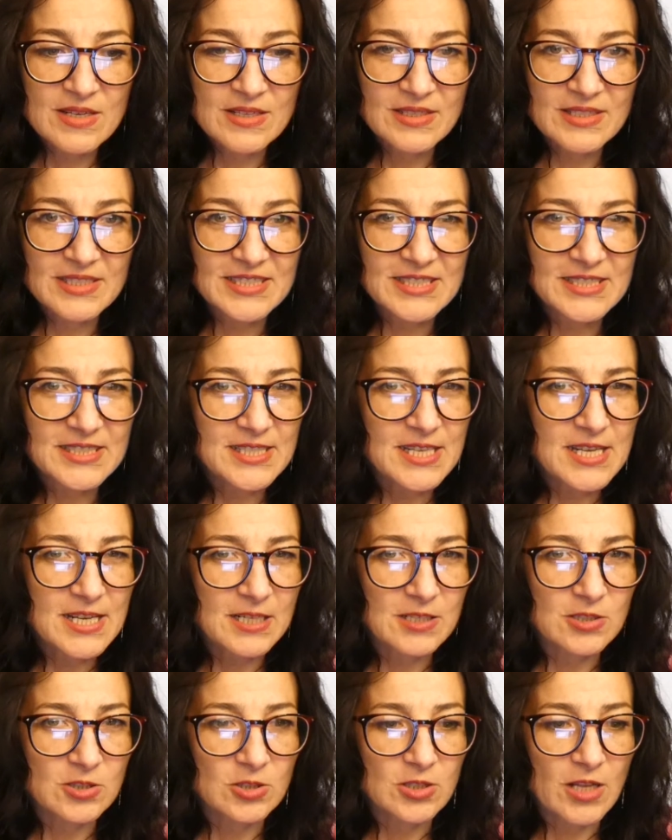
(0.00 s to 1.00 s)

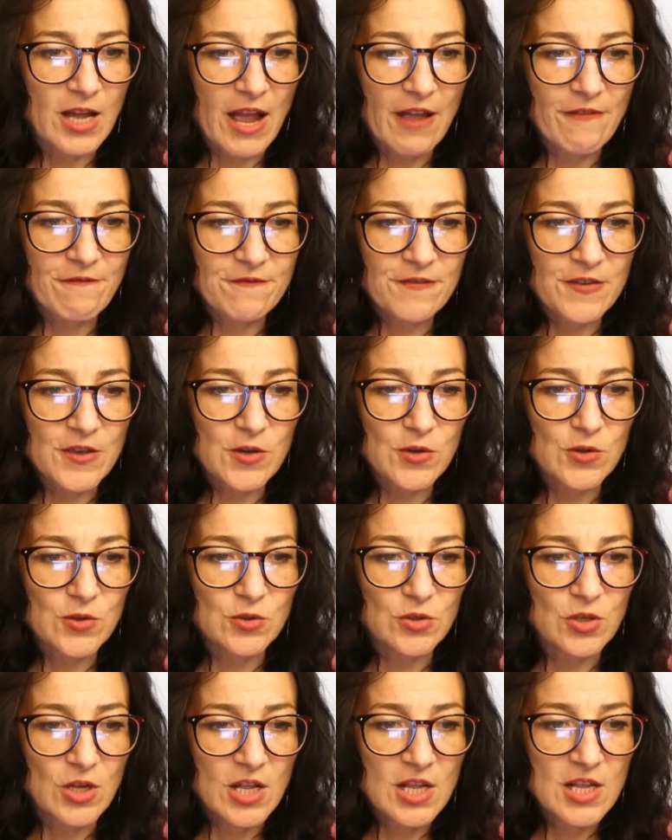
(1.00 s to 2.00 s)
cynical. I
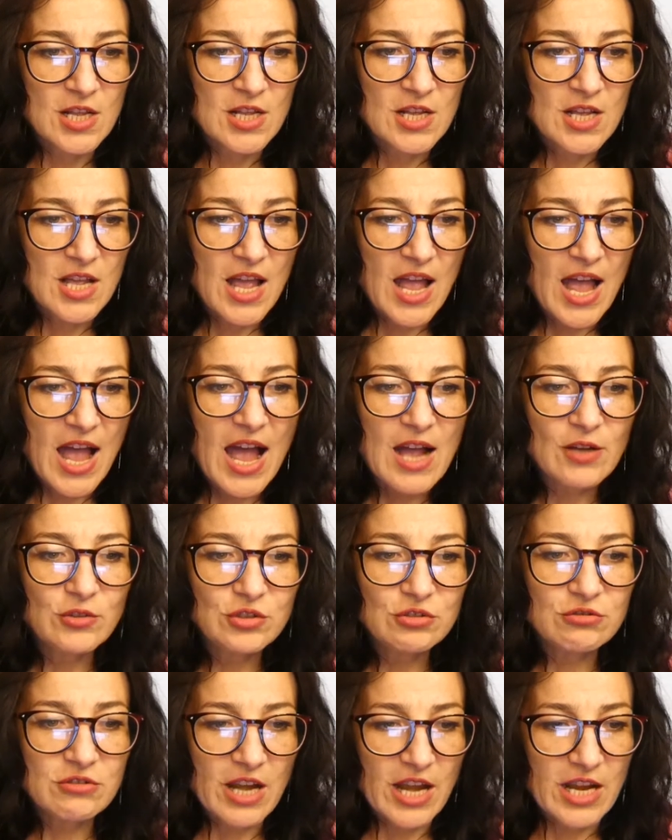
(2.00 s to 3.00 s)
feel
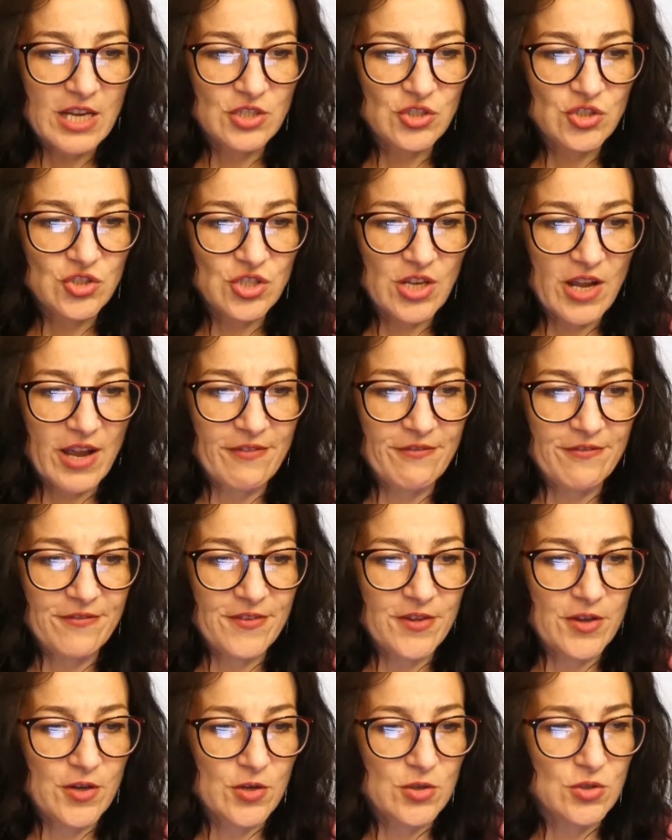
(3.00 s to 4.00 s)
outraged. I
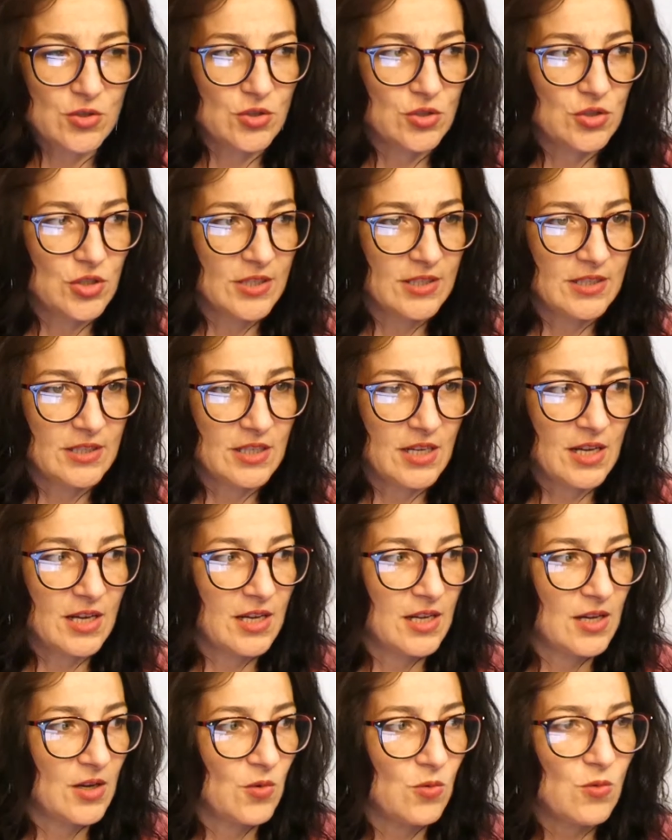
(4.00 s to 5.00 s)
feel
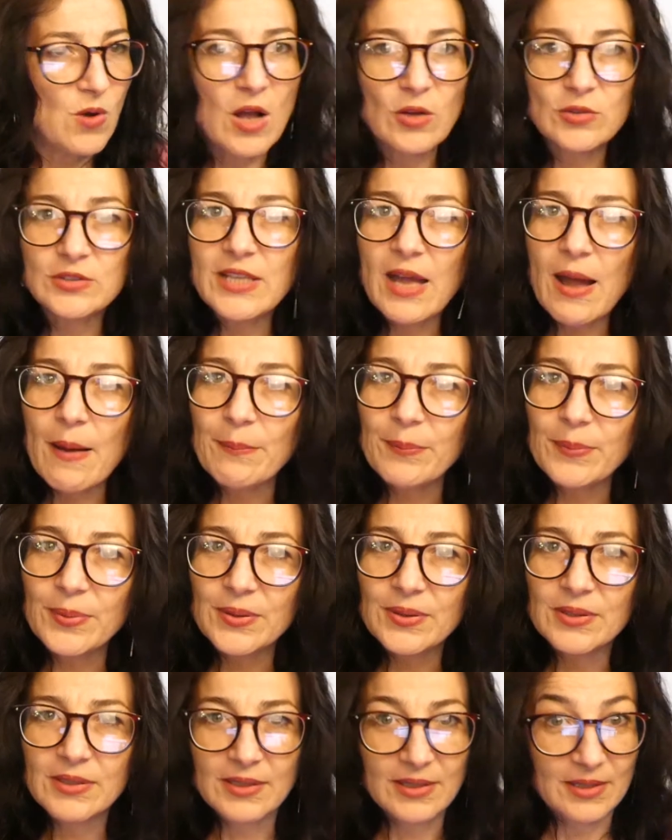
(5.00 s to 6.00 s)
wound up.
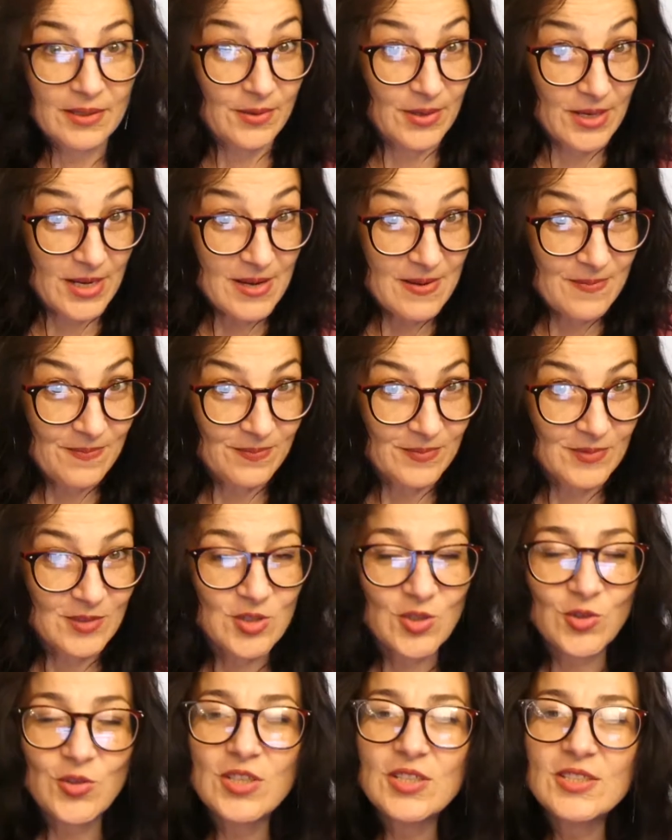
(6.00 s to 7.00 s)
Yeah.
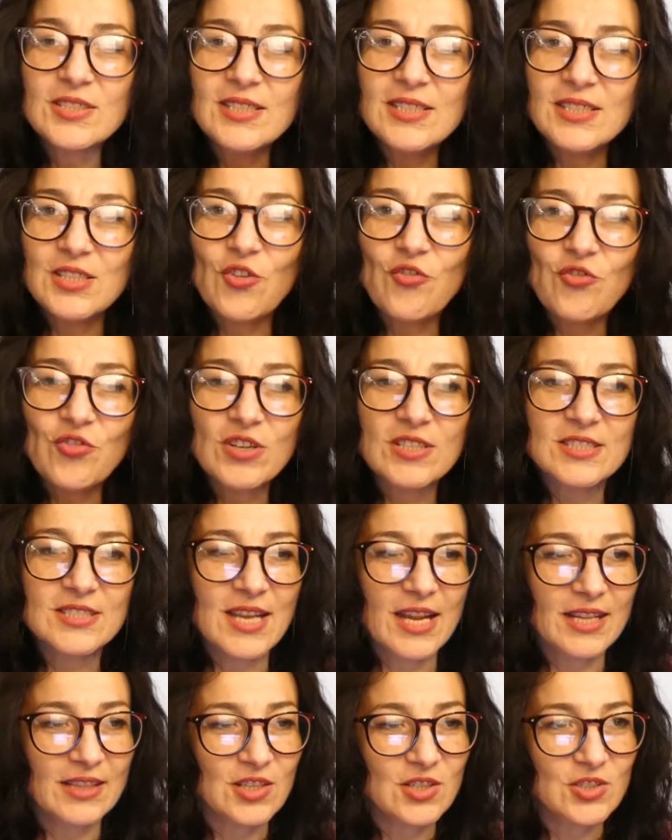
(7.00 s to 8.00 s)
So there's a difference.
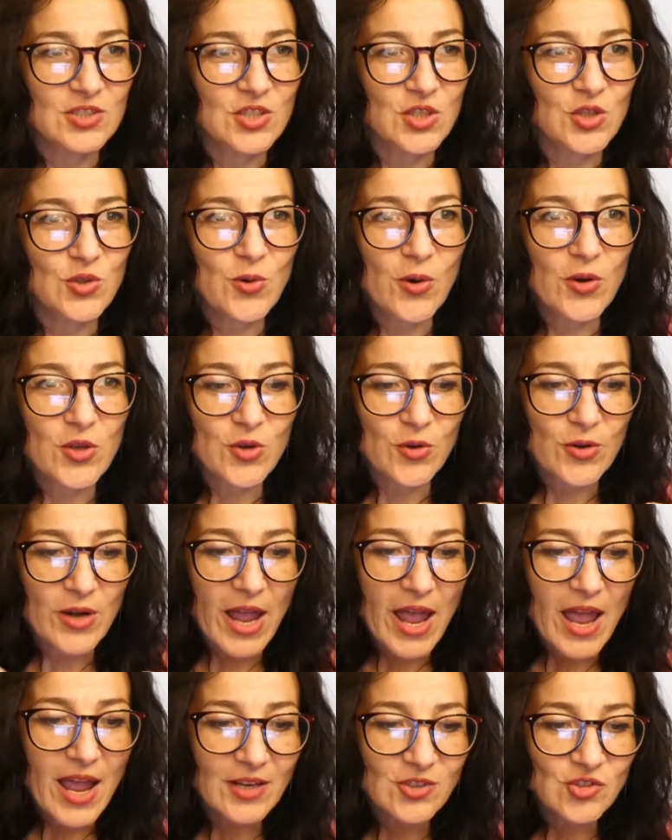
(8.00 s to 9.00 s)
Like you're
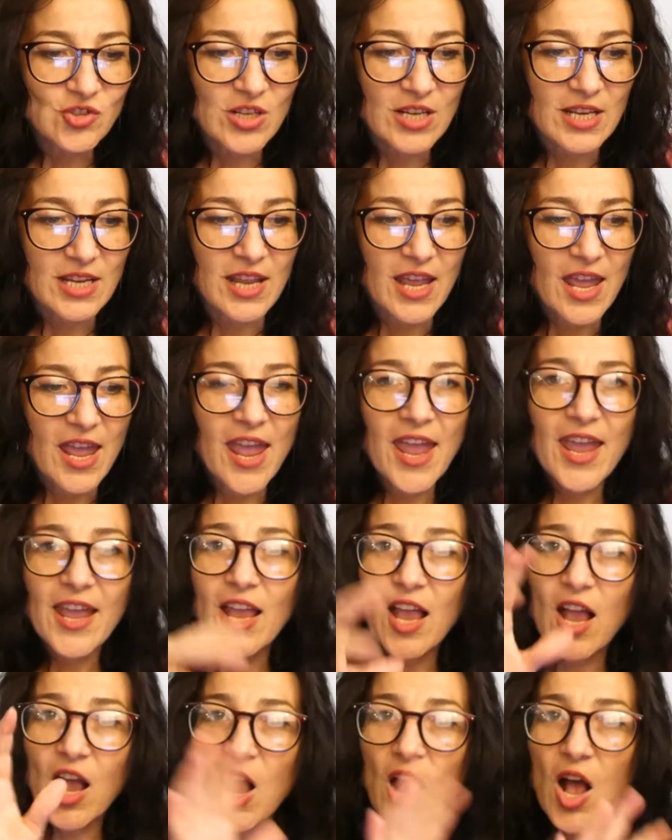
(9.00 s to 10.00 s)
actually
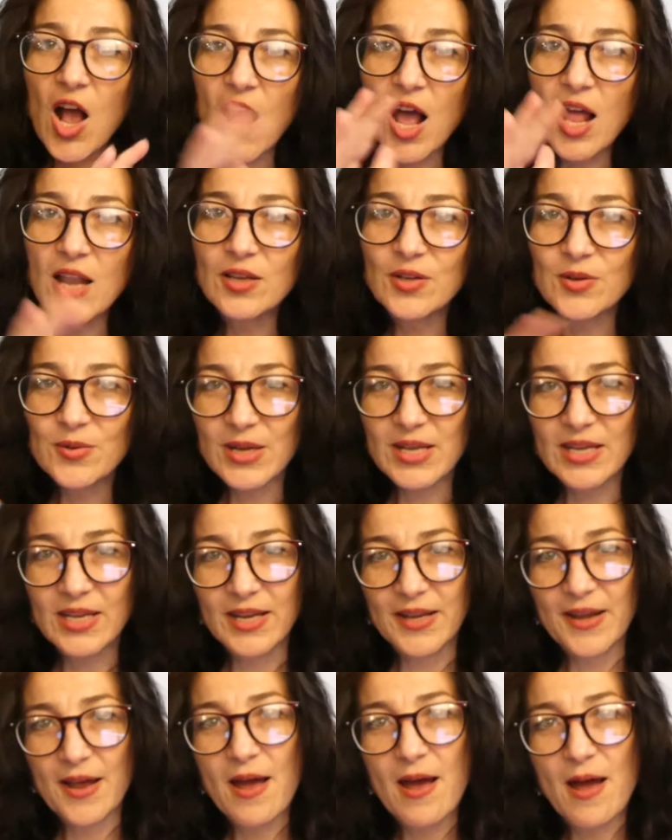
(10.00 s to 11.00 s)
coloring
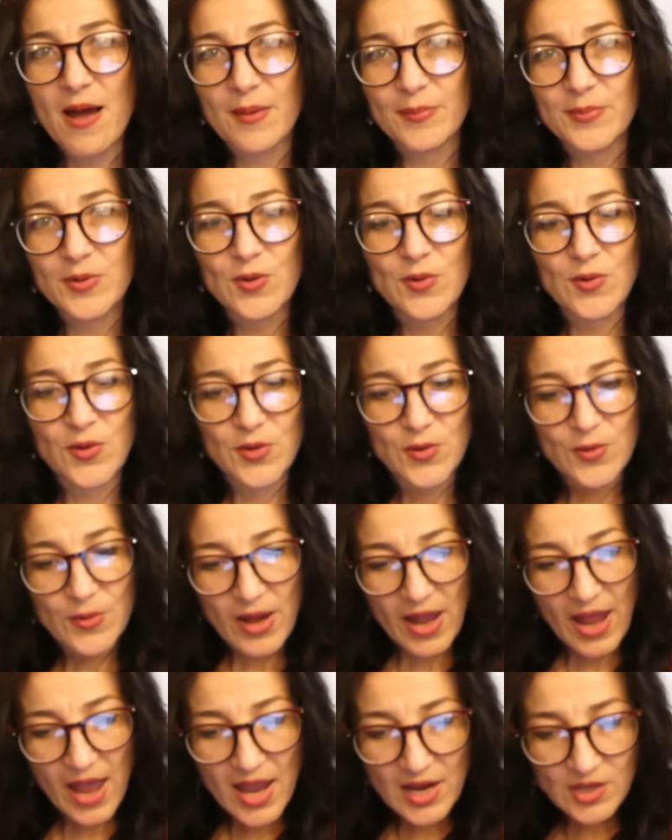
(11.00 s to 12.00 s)
it up. You're
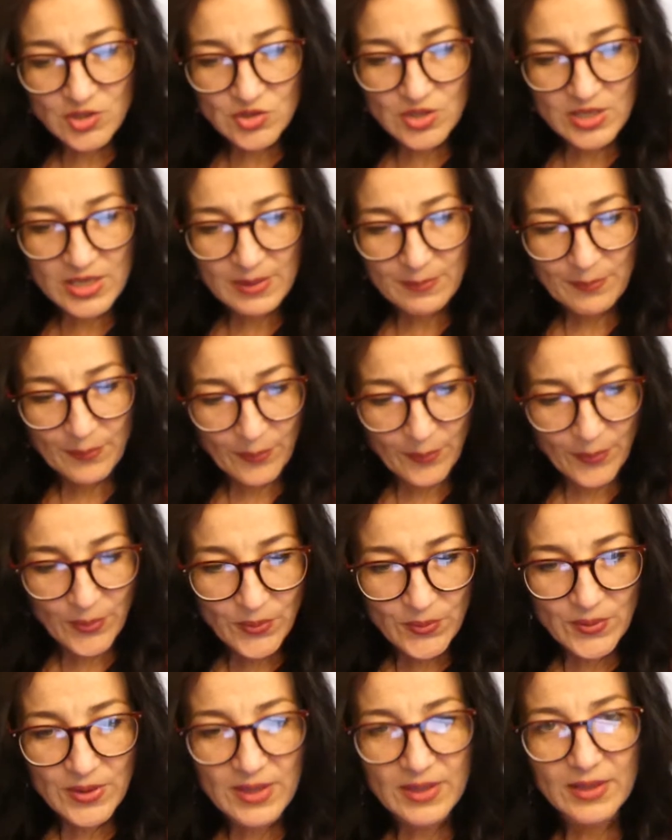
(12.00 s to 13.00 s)
actually
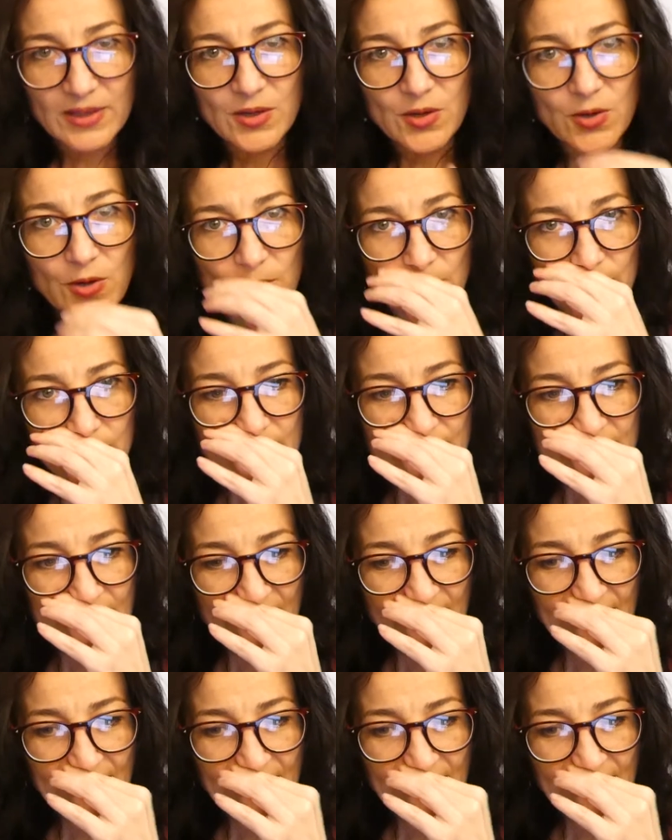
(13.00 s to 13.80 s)
putting across